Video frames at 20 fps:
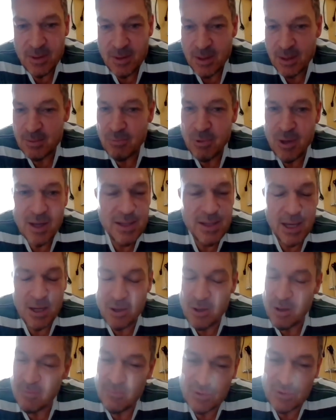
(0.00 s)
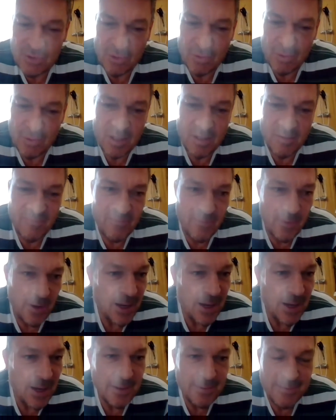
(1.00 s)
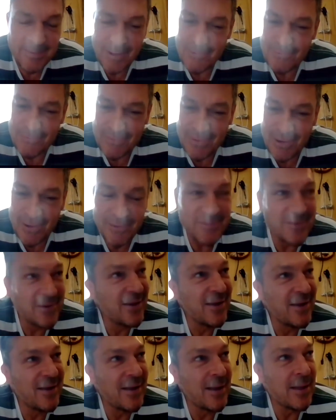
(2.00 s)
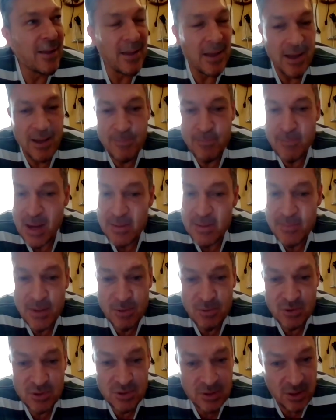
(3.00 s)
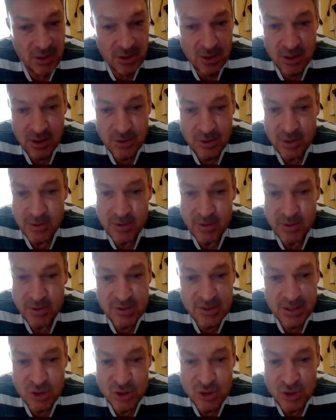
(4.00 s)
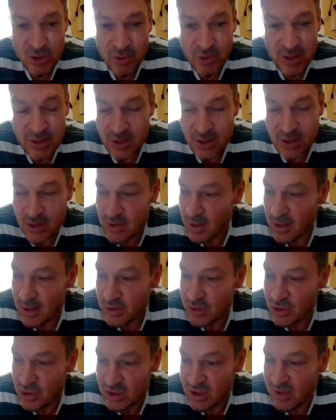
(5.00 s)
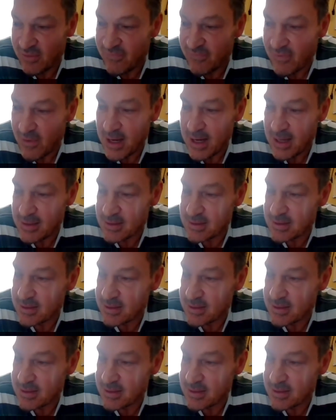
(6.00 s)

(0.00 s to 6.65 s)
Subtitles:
And where that comes historically from, I don't know. Maybe it was her that said the story to try and justify it.